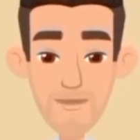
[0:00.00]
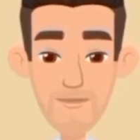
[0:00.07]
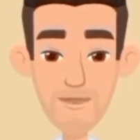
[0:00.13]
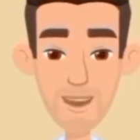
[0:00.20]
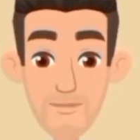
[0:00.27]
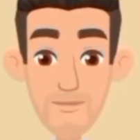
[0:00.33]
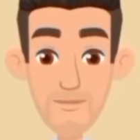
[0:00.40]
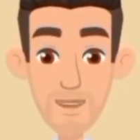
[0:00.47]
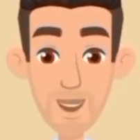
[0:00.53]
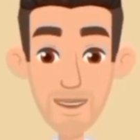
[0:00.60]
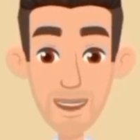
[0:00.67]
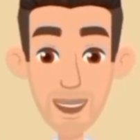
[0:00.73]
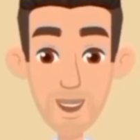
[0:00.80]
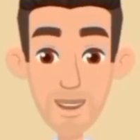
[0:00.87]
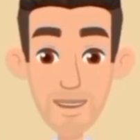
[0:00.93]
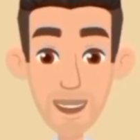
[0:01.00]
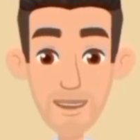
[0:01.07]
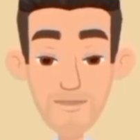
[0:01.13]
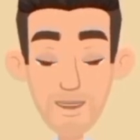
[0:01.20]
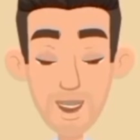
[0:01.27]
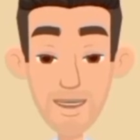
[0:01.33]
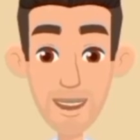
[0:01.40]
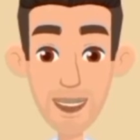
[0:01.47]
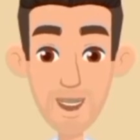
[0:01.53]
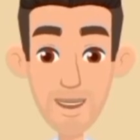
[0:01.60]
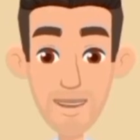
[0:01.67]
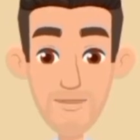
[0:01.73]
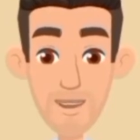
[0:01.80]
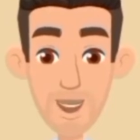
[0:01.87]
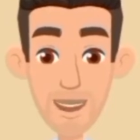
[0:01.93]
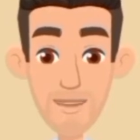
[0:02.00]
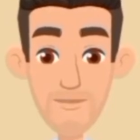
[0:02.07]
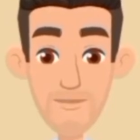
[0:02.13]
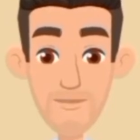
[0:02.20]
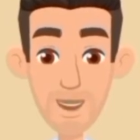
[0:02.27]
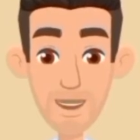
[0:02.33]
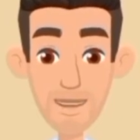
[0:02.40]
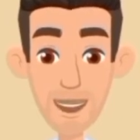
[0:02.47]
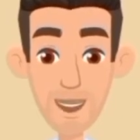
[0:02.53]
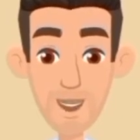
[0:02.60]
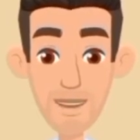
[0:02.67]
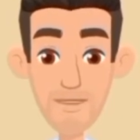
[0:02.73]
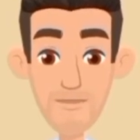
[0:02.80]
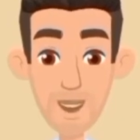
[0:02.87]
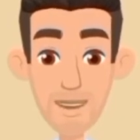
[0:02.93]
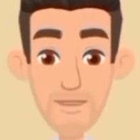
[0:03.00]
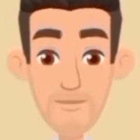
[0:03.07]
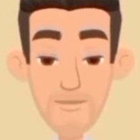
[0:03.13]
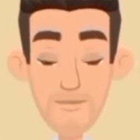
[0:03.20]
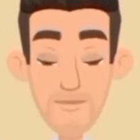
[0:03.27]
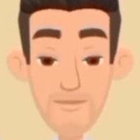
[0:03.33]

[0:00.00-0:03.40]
a specific year. When I was a child.